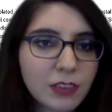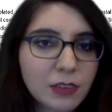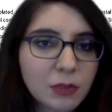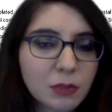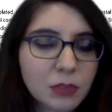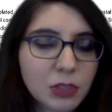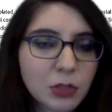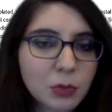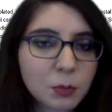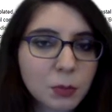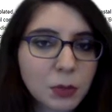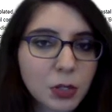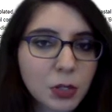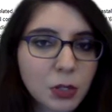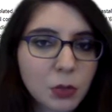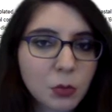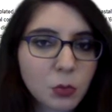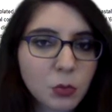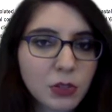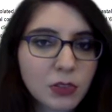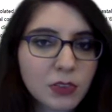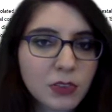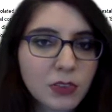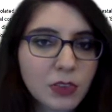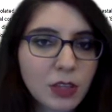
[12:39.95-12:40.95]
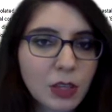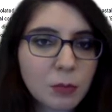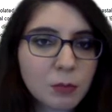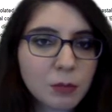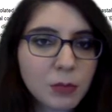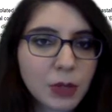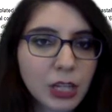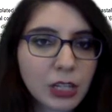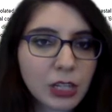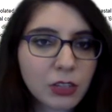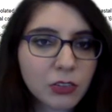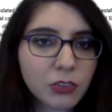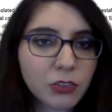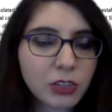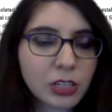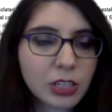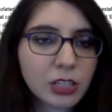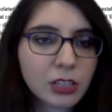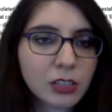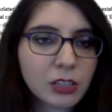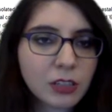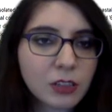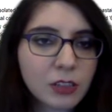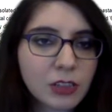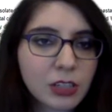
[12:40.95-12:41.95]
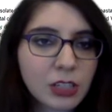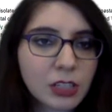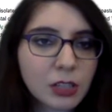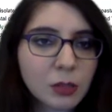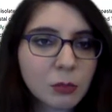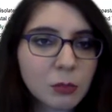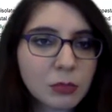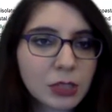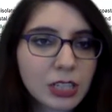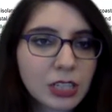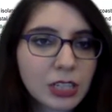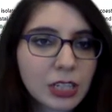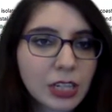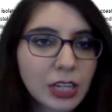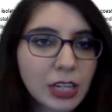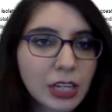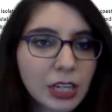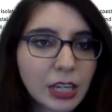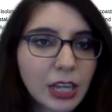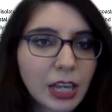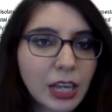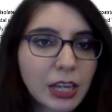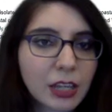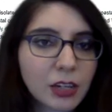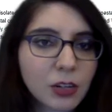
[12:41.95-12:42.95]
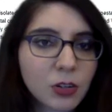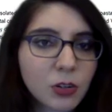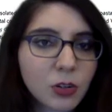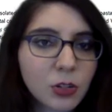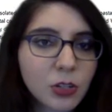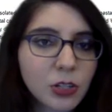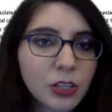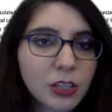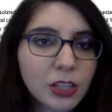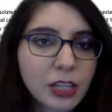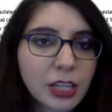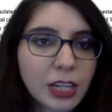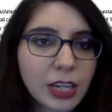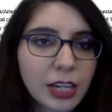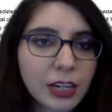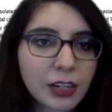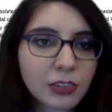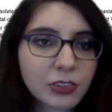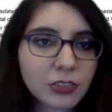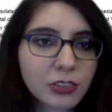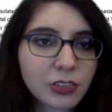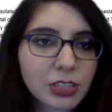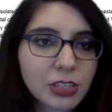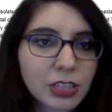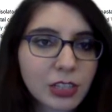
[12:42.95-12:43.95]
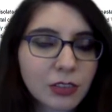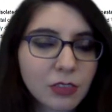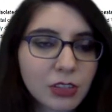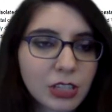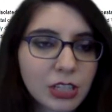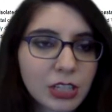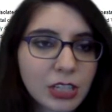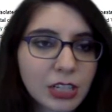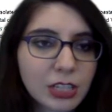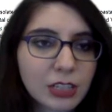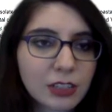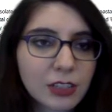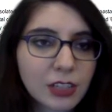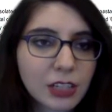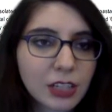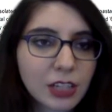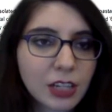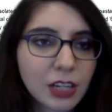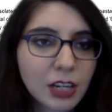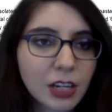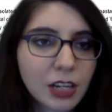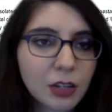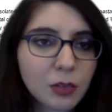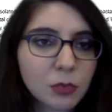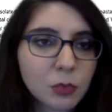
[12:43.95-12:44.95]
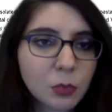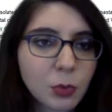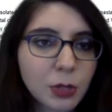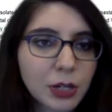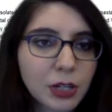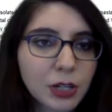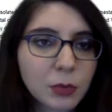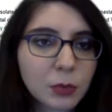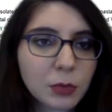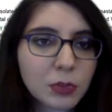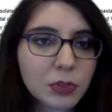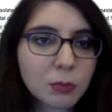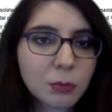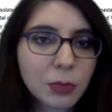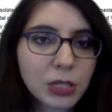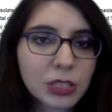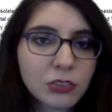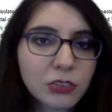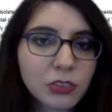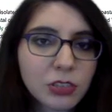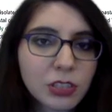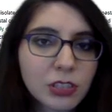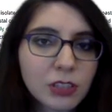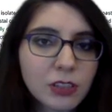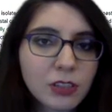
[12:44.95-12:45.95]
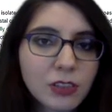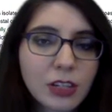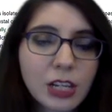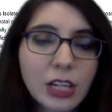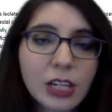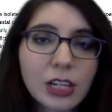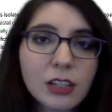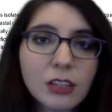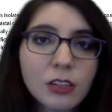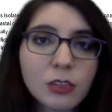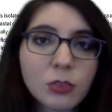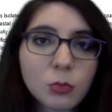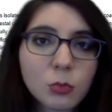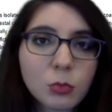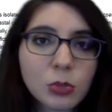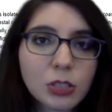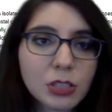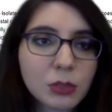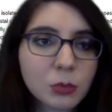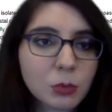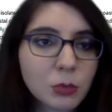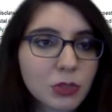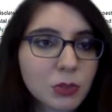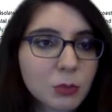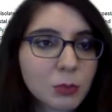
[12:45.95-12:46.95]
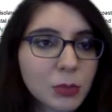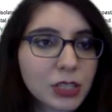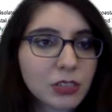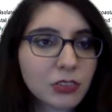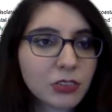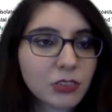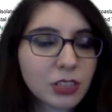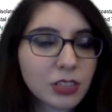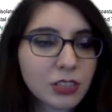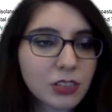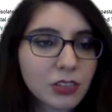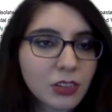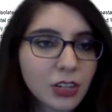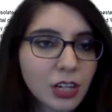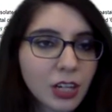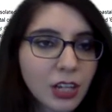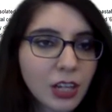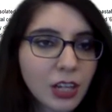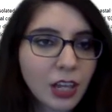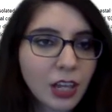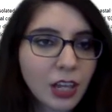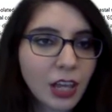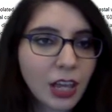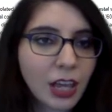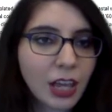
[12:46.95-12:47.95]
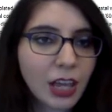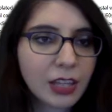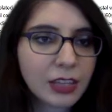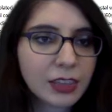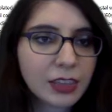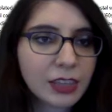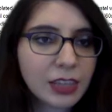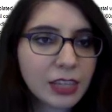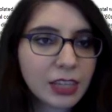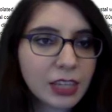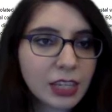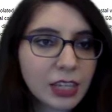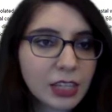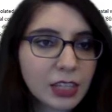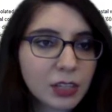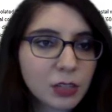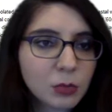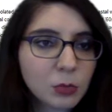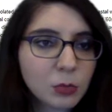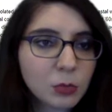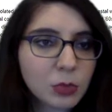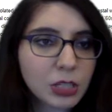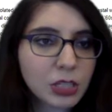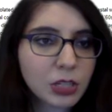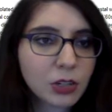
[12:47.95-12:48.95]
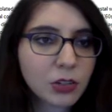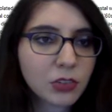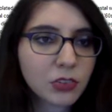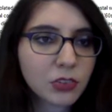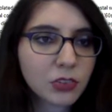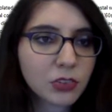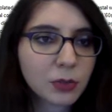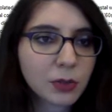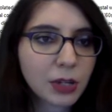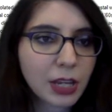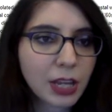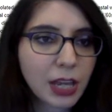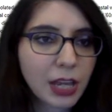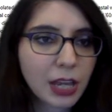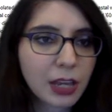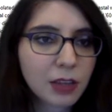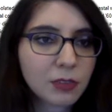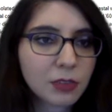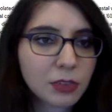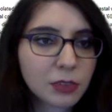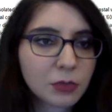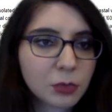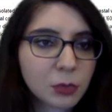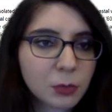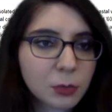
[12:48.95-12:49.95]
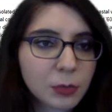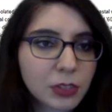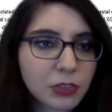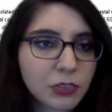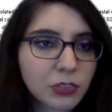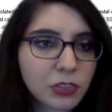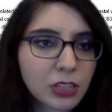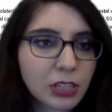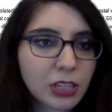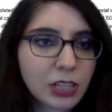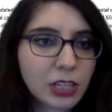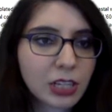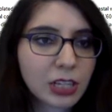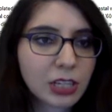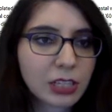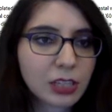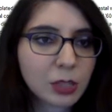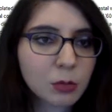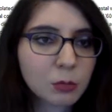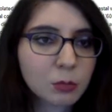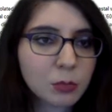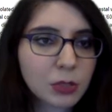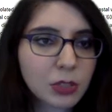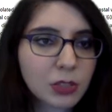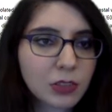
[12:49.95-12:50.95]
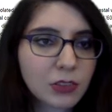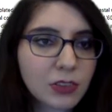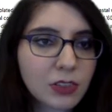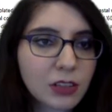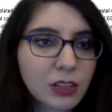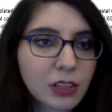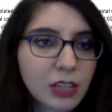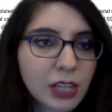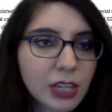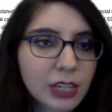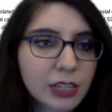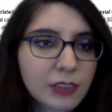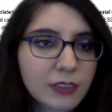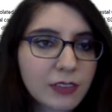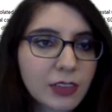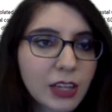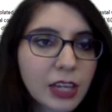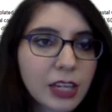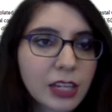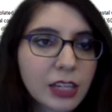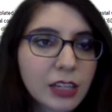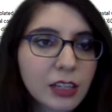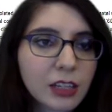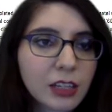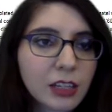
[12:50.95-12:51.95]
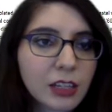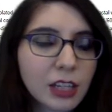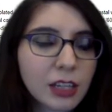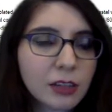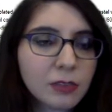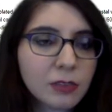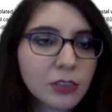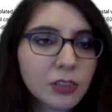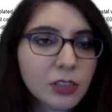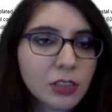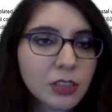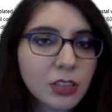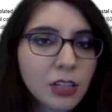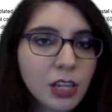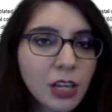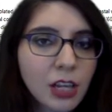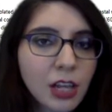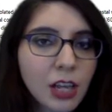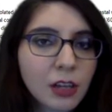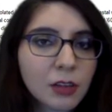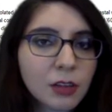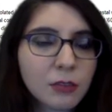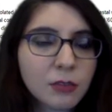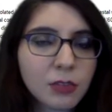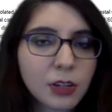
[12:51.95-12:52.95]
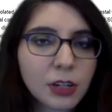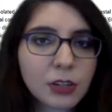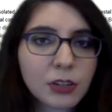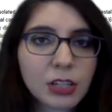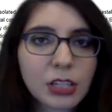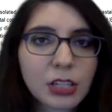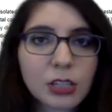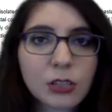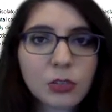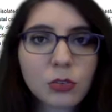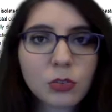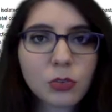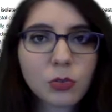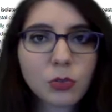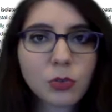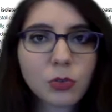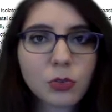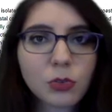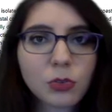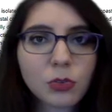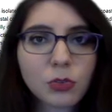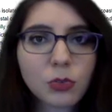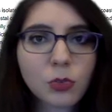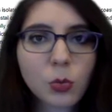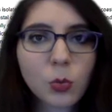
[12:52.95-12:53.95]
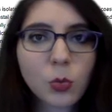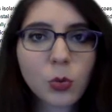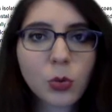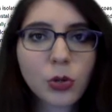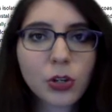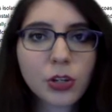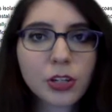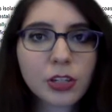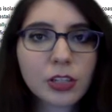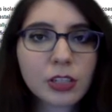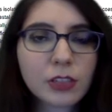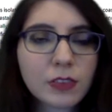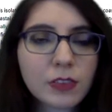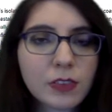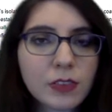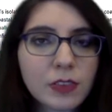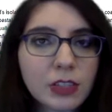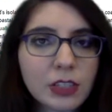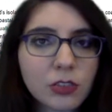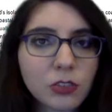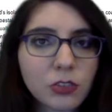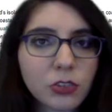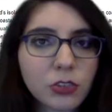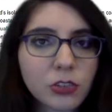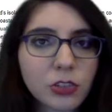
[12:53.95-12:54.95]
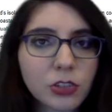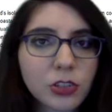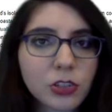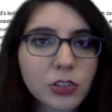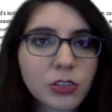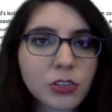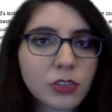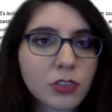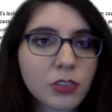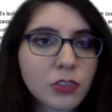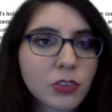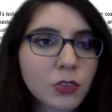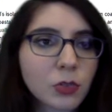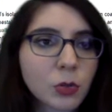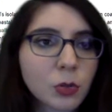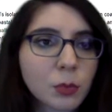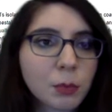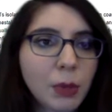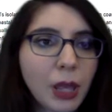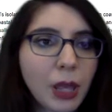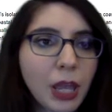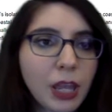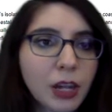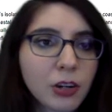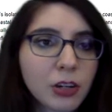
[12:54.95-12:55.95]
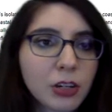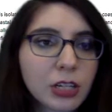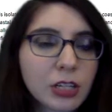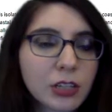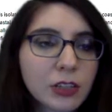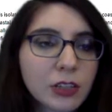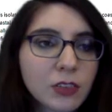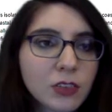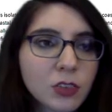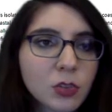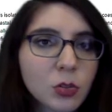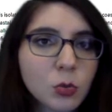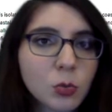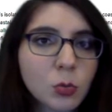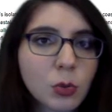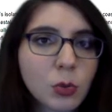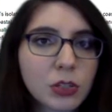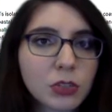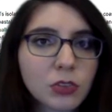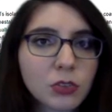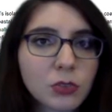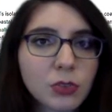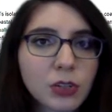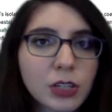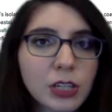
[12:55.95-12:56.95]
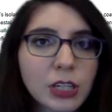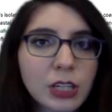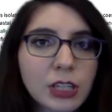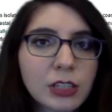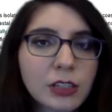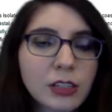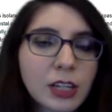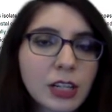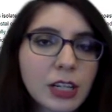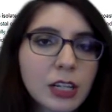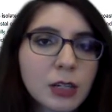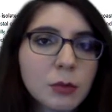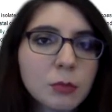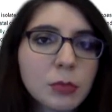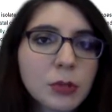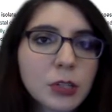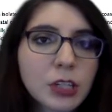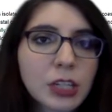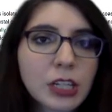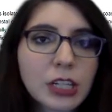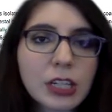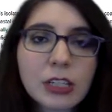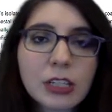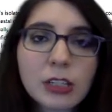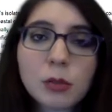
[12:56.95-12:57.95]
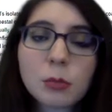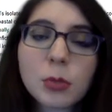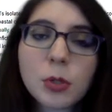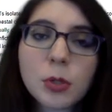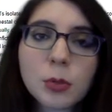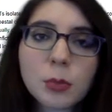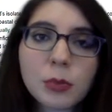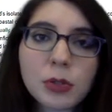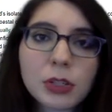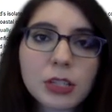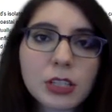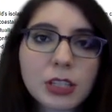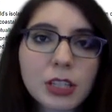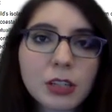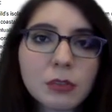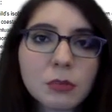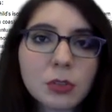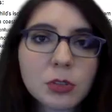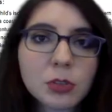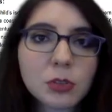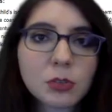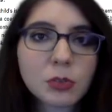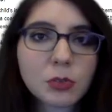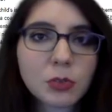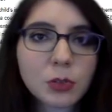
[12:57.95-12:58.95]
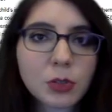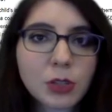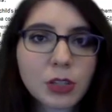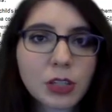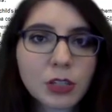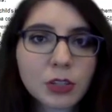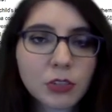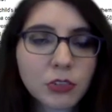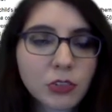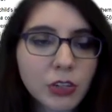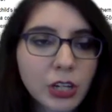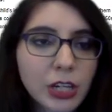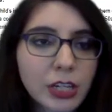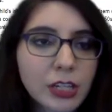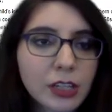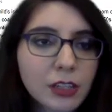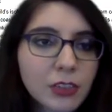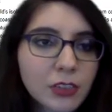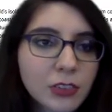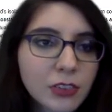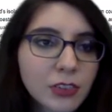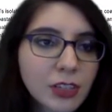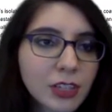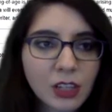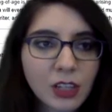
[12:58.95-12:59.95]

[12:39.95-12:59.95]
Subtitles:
If this book was mentioned in the media at all, they actually give you an idea of where it was mentioned and when it was mentioned. And then we also have information like the book's Lexile level, very useful for teachers or parents who want to find a book at an appropriate level for their child.